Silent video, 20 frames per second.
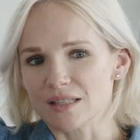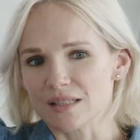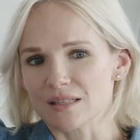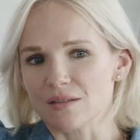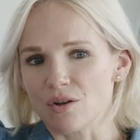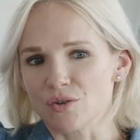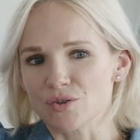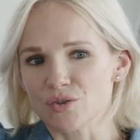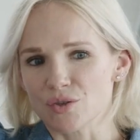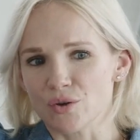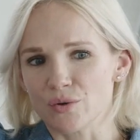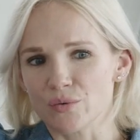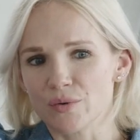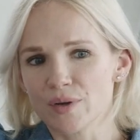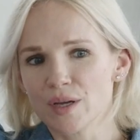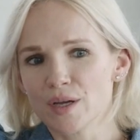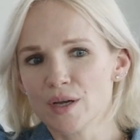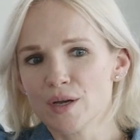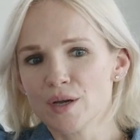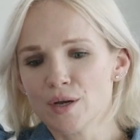It's also,
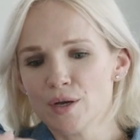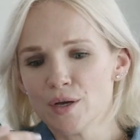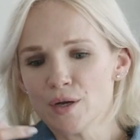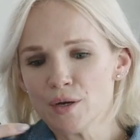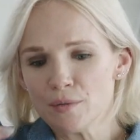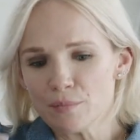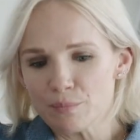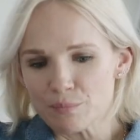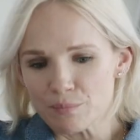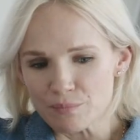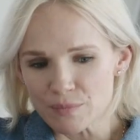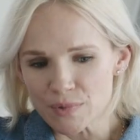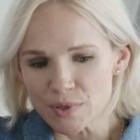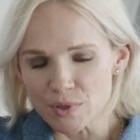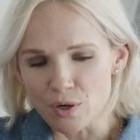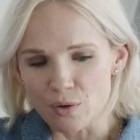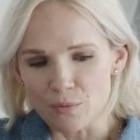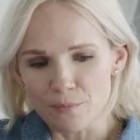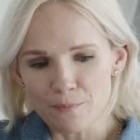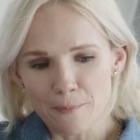you
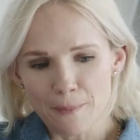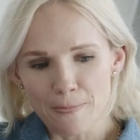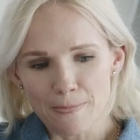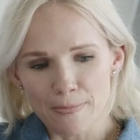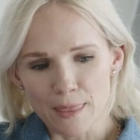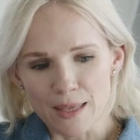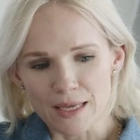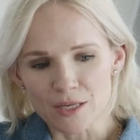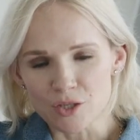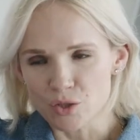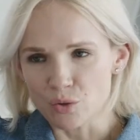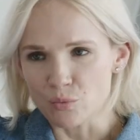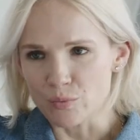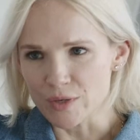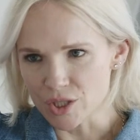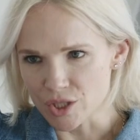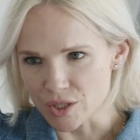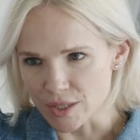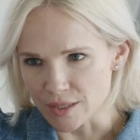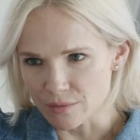know,
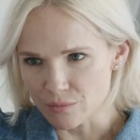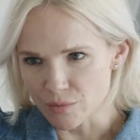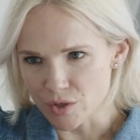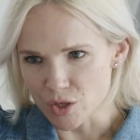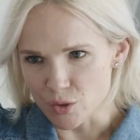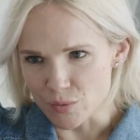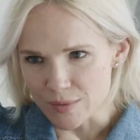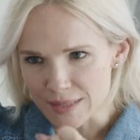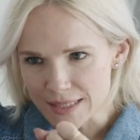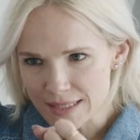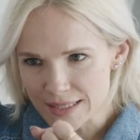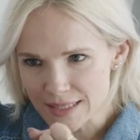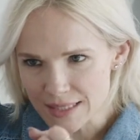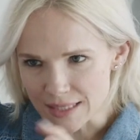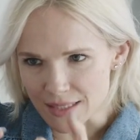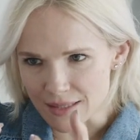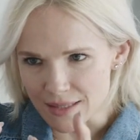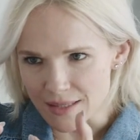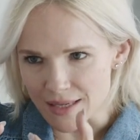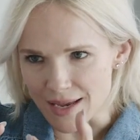intuition, where you
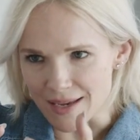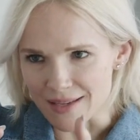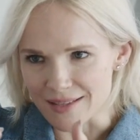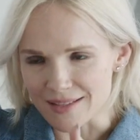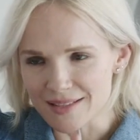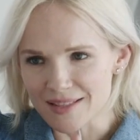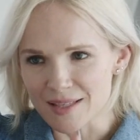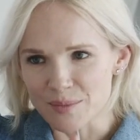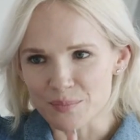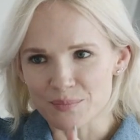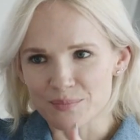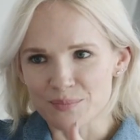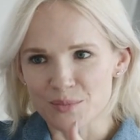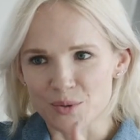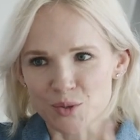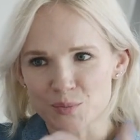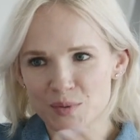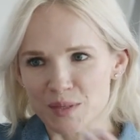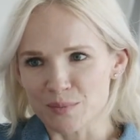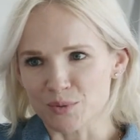see things that
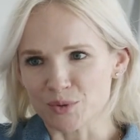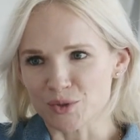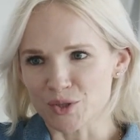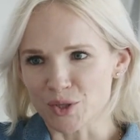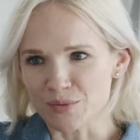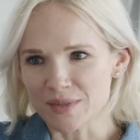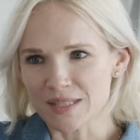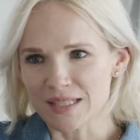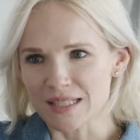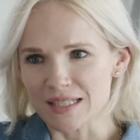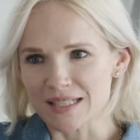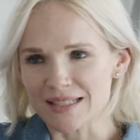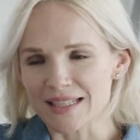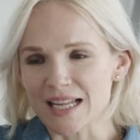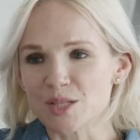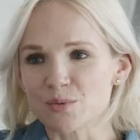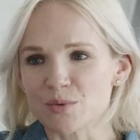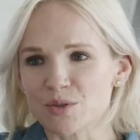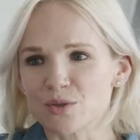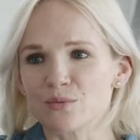most people don't see, and
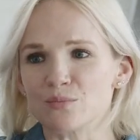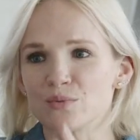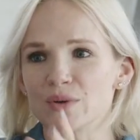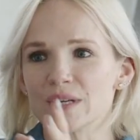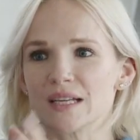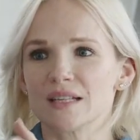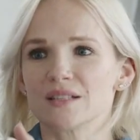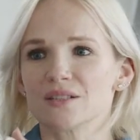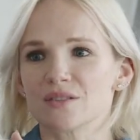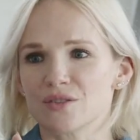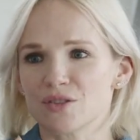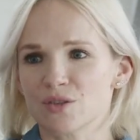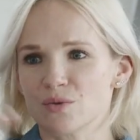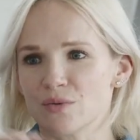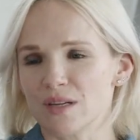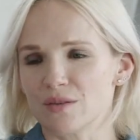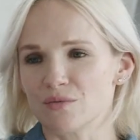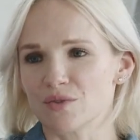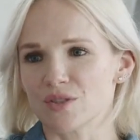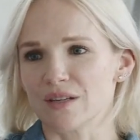that's what you're bringing to the
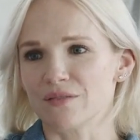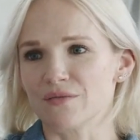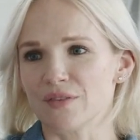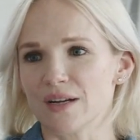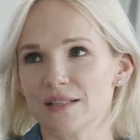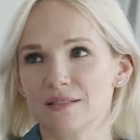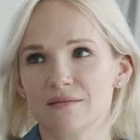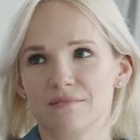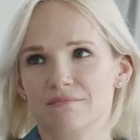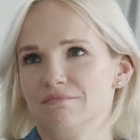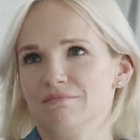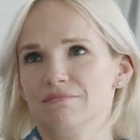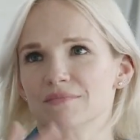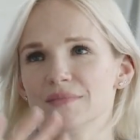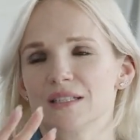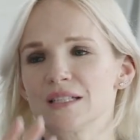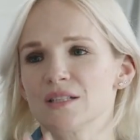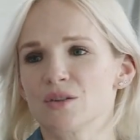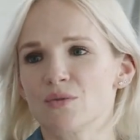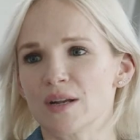screen, which I find
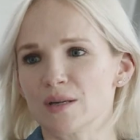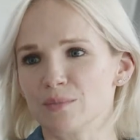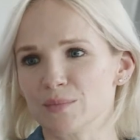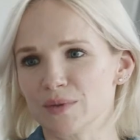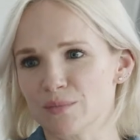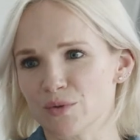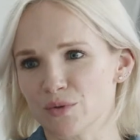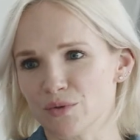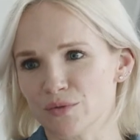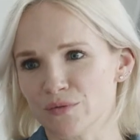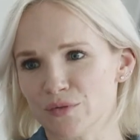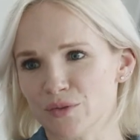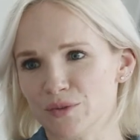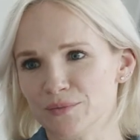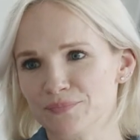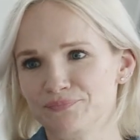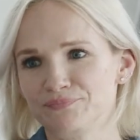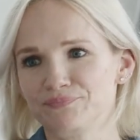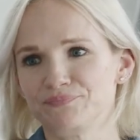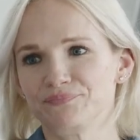incredibly beautiful.